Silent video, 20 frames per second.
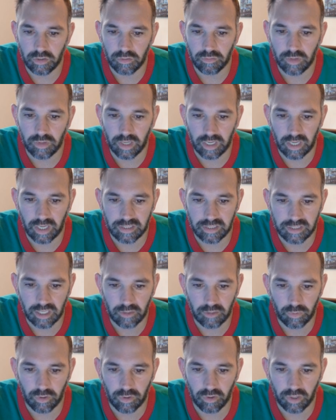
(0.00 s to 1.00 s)
we do, like I
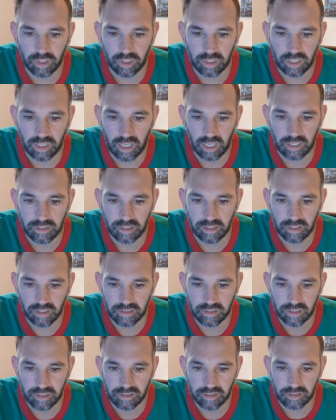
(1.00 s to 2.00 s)
said, we look at the age of
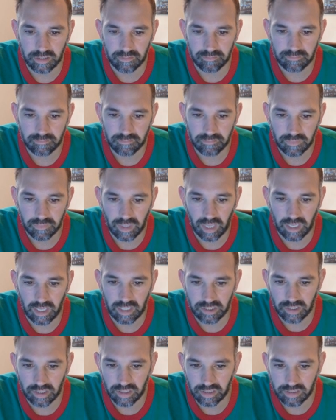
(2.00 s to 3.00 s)
the system. The
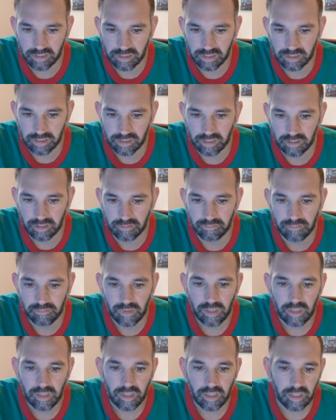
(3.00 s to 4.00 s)
age of the
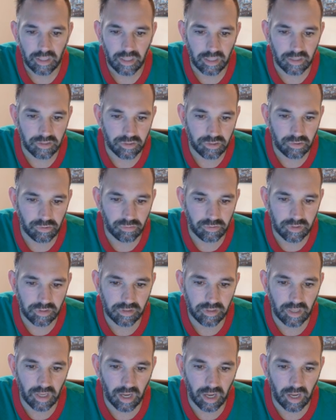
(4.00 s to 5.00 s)
system is
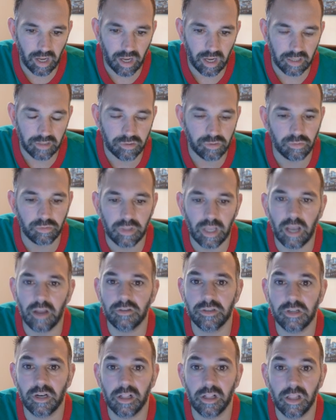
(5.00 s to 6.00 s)

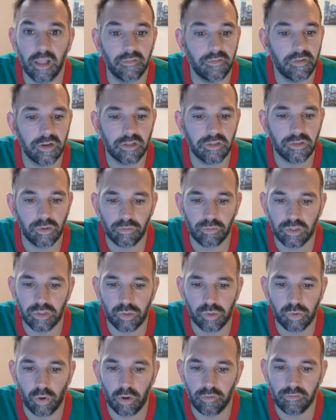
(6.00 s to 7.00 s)
2011. It's
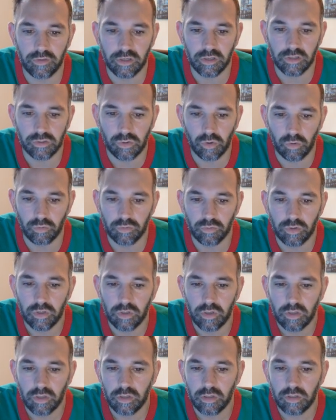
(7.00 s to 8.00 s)
only 12 years old.
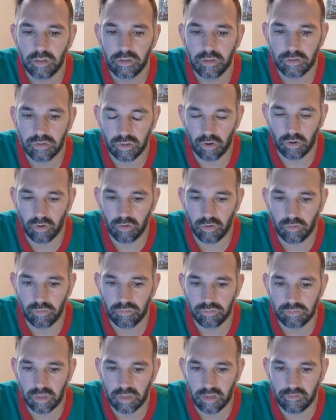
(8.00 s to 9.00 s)

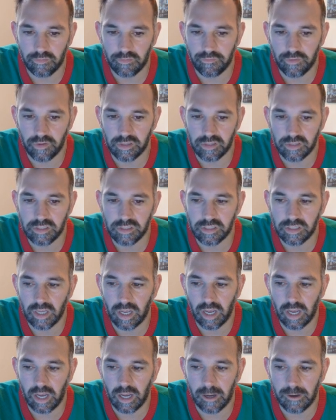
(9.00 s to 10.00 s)
So it fits
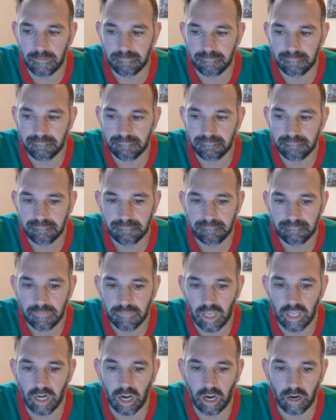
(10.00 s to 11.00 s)
in
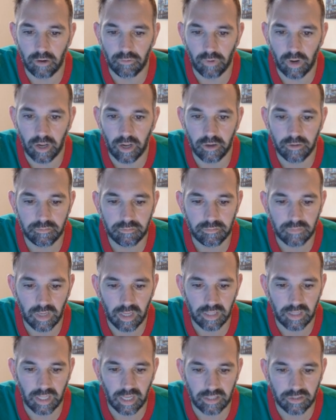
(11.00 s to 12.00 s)
our realm,
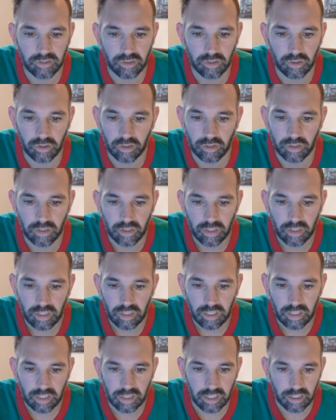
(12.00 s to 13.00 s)
and that's good.
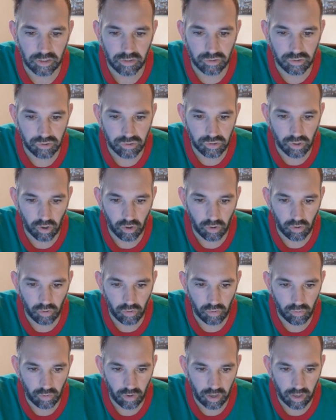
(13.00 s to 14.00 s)
There's
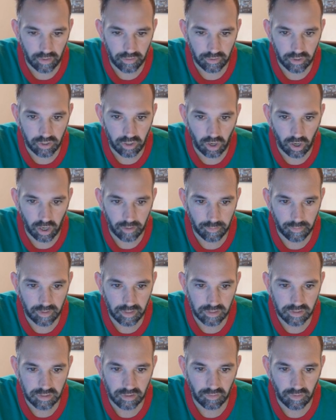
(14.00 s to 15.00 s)
no other
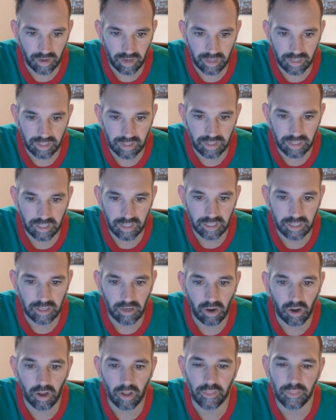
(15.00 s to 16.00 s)
comments or
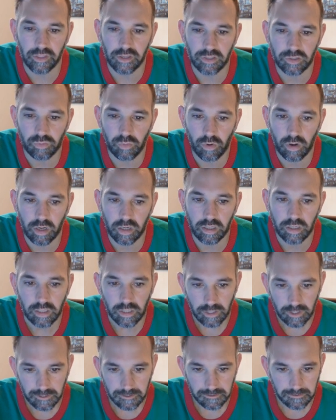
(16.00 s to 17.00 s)
anything on this
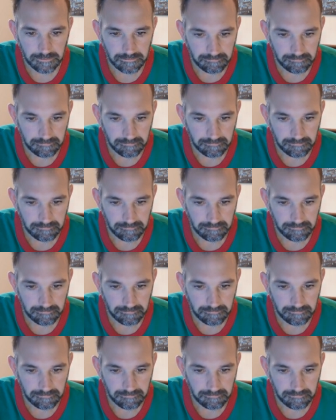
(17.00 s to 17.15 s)
one